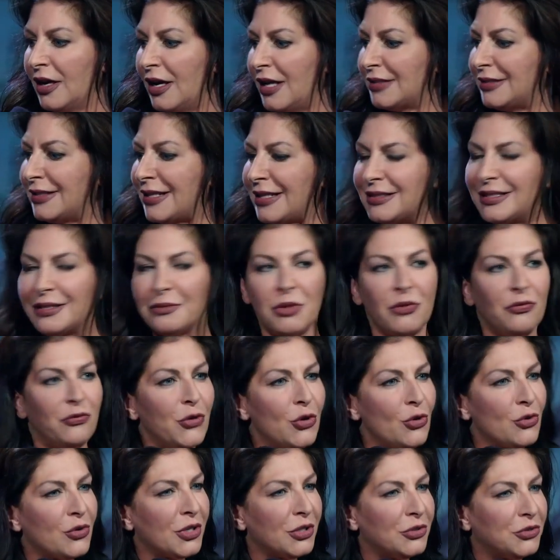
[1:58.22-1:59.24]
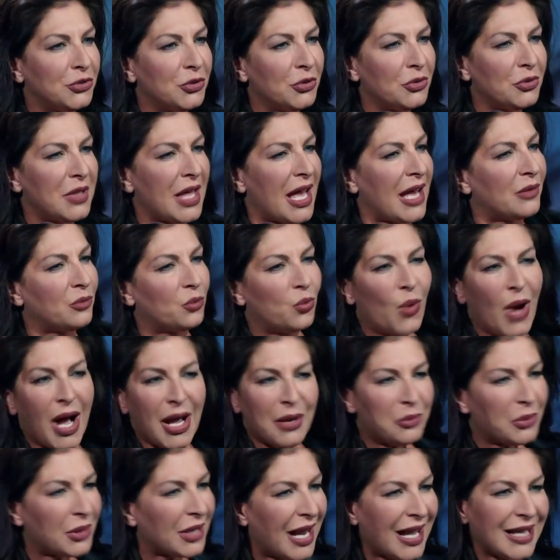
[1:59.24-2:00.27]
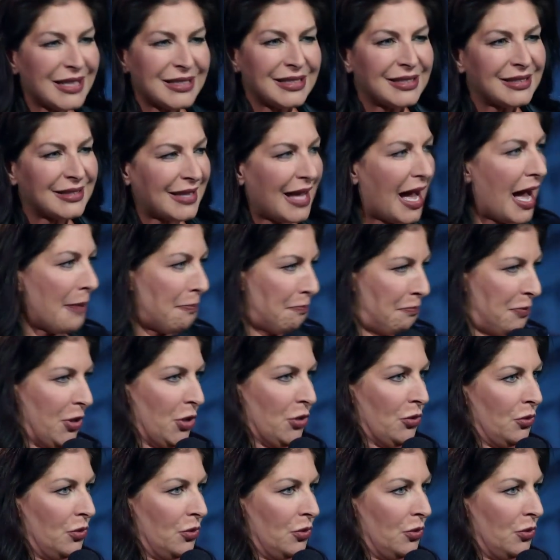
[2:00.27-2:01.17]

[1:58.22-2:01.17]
I said to him, if you could do that, why would I stop you?